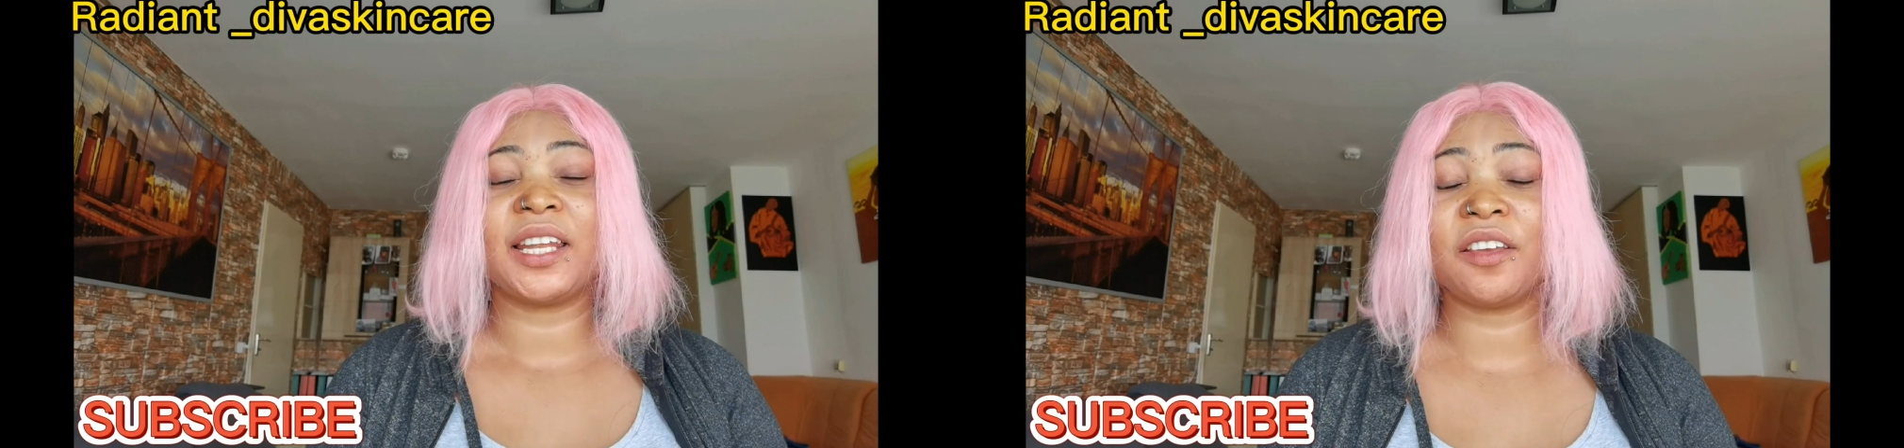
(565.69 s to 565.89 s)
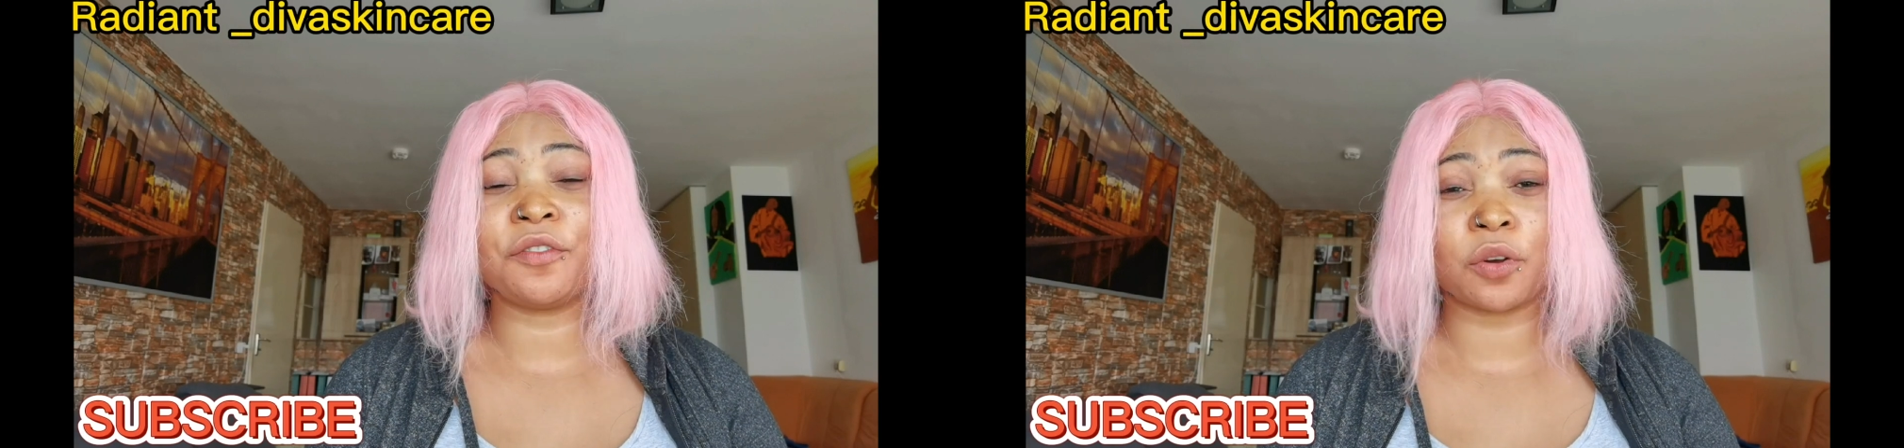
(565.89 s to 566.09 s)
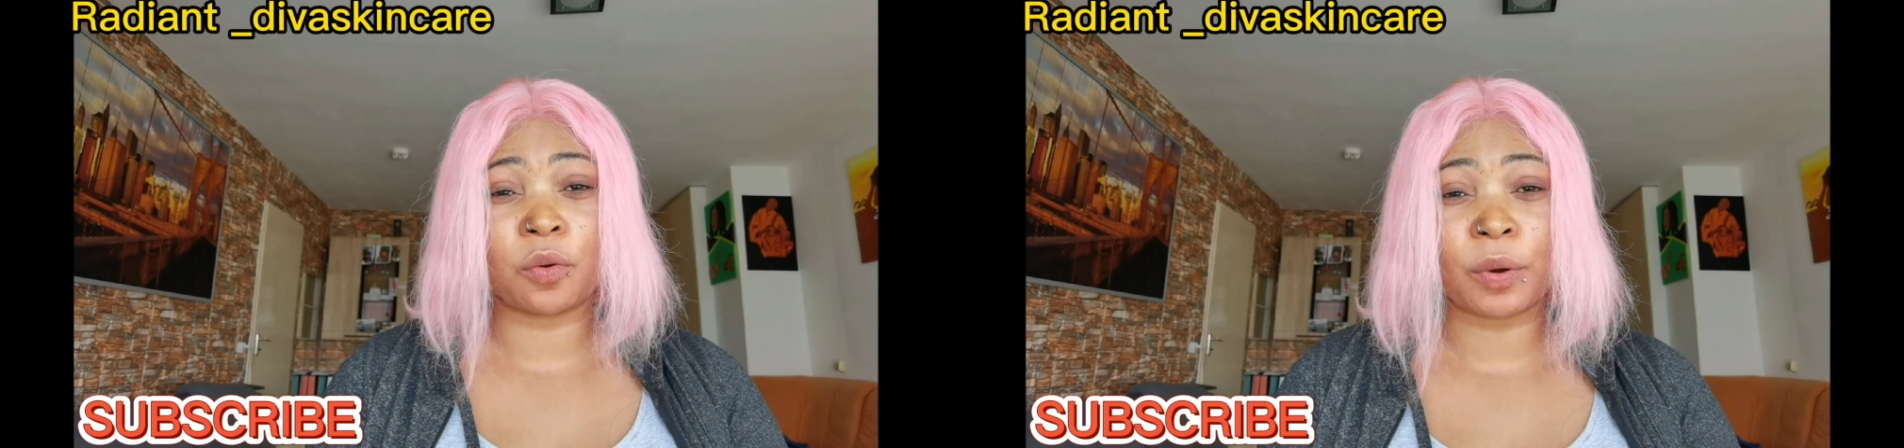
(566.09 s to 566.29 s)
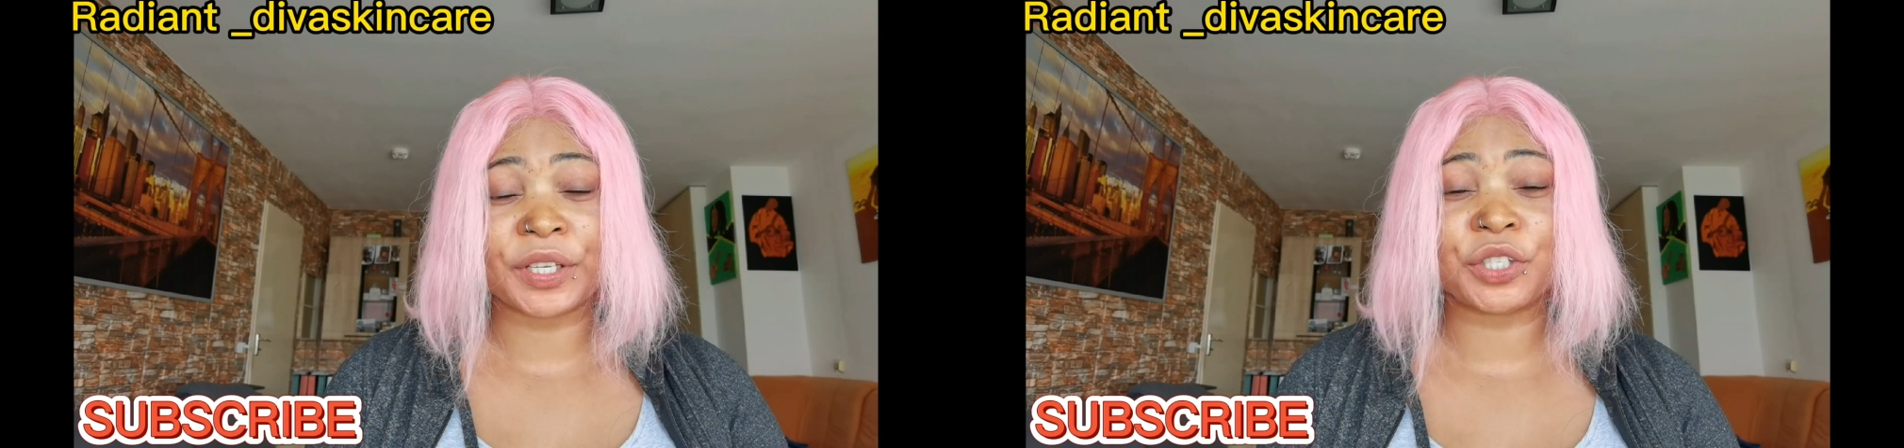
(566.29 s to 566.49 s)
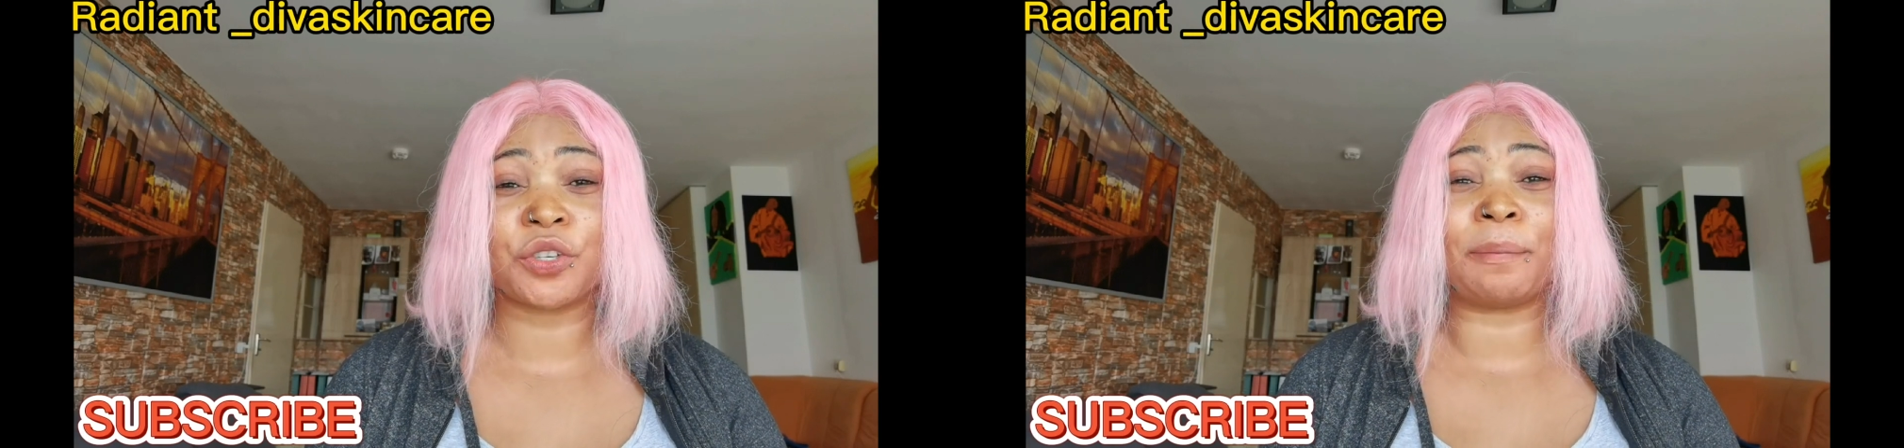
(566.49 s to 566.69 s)
Leave your
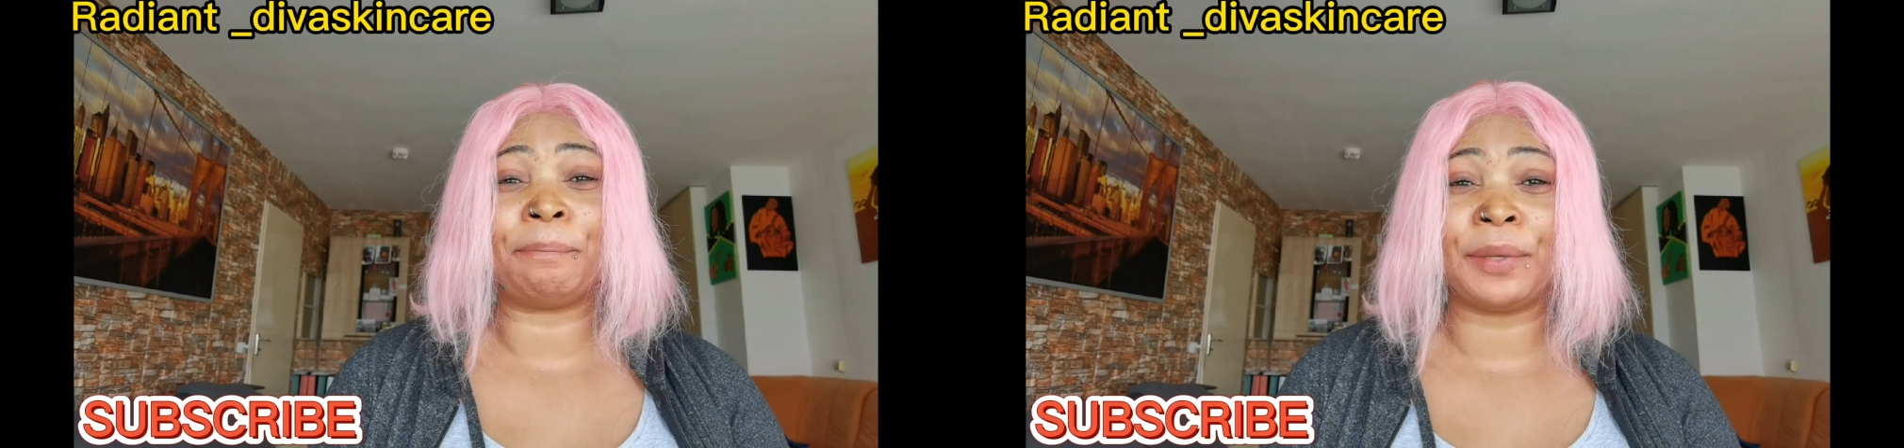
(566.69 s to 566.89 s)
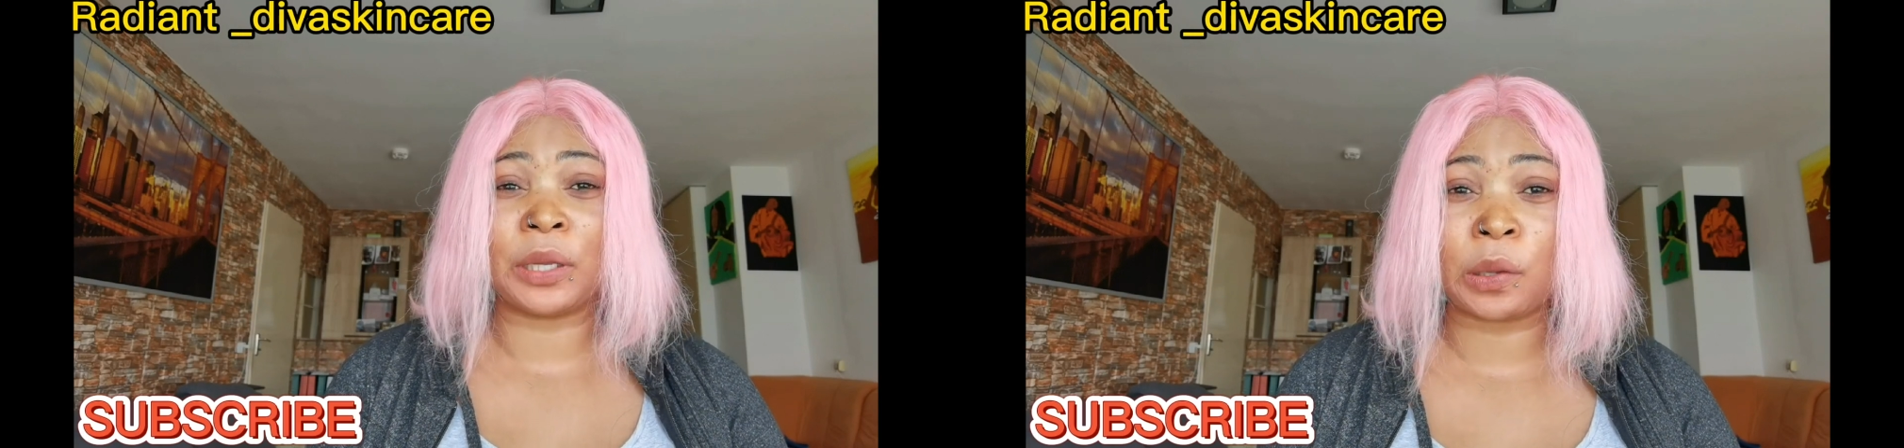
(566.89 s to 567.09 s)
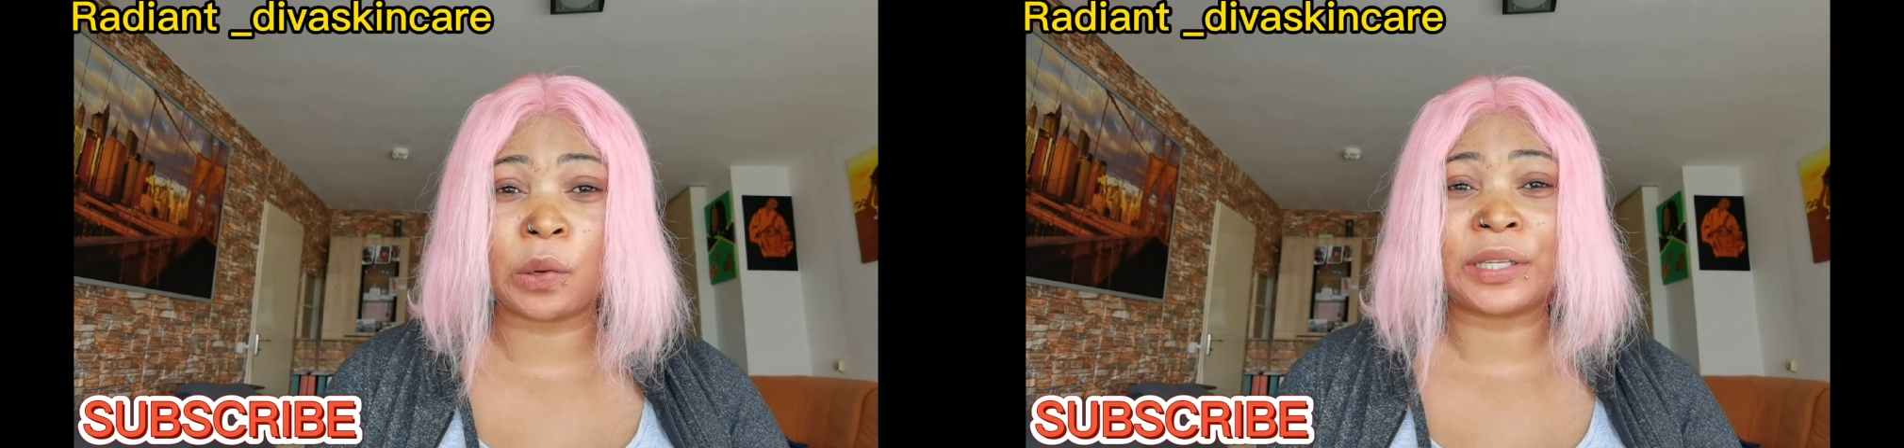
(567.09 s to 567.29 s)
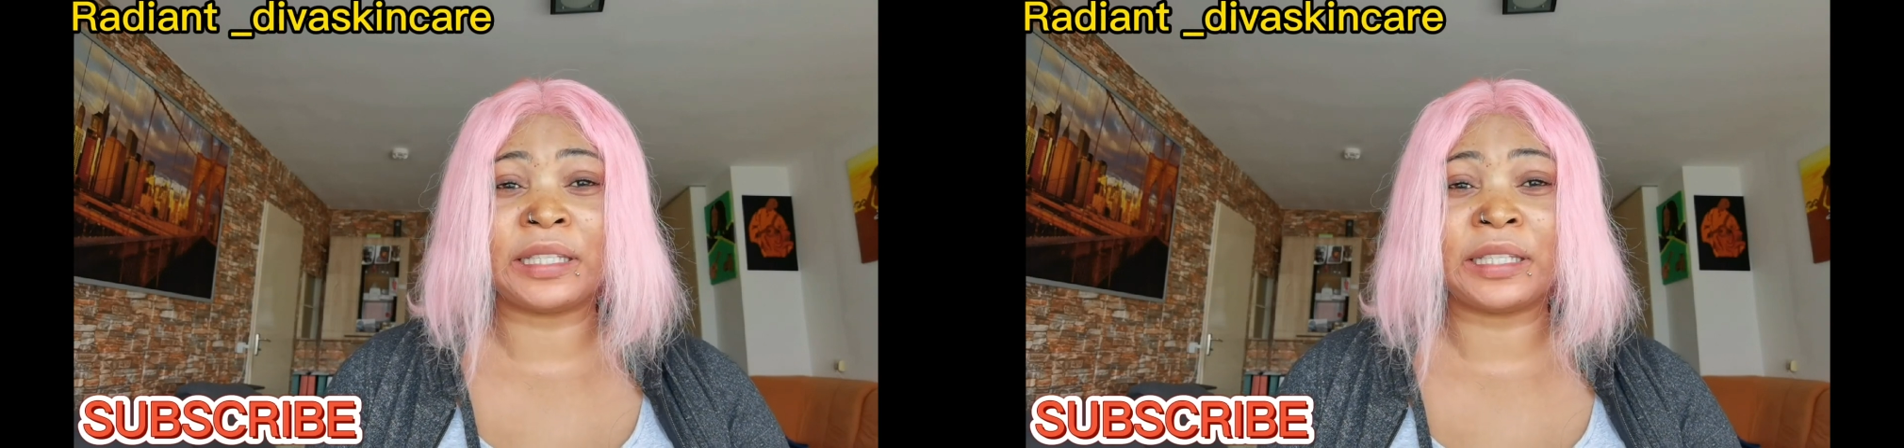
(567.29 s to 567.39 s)
question below